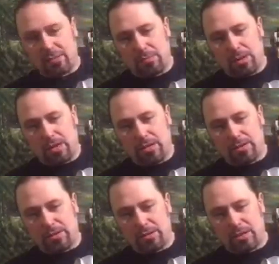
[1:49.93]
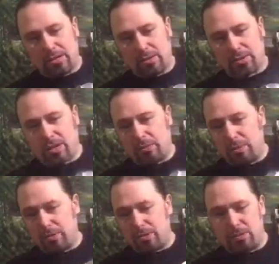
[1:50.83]
But since there was other
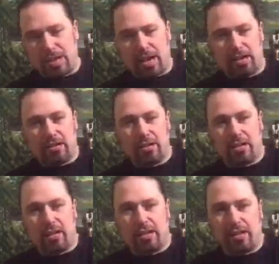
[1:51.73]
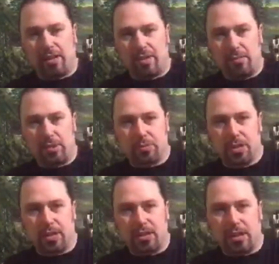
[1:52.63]
beers to be had, and I didn't have that much
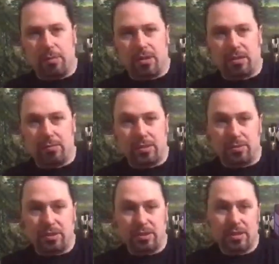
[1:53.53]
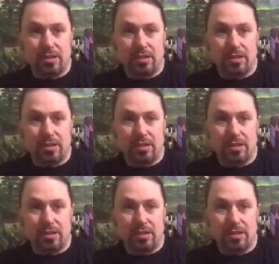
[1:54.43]
money, I picked up these ones.